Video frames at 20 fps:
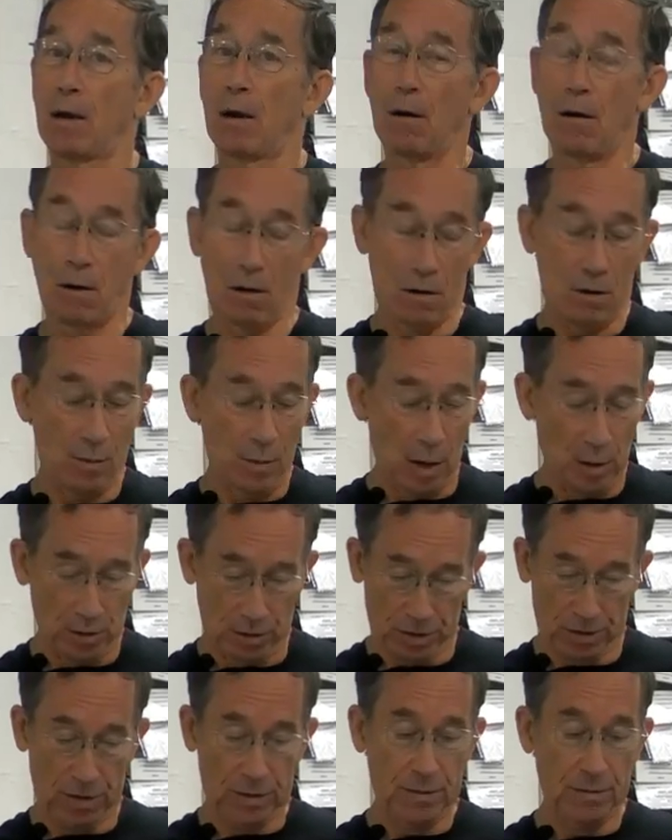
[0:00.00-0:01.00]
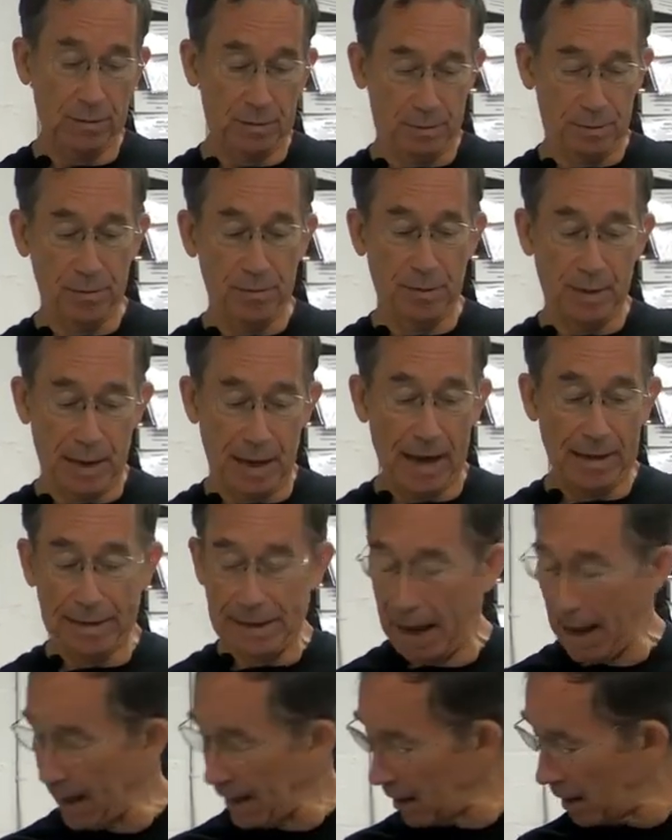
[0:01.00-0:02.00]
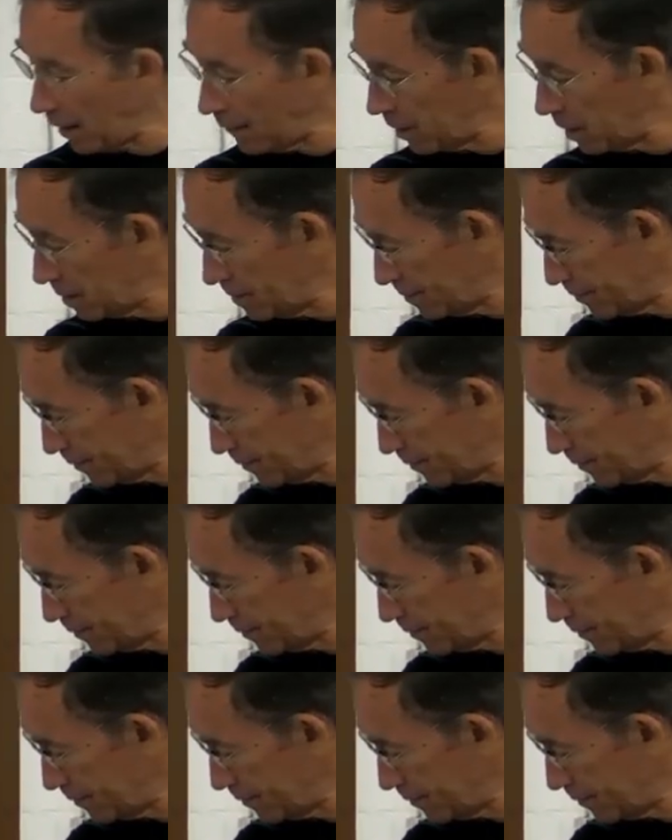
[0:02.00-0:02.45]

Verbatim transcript: almost at the end of it.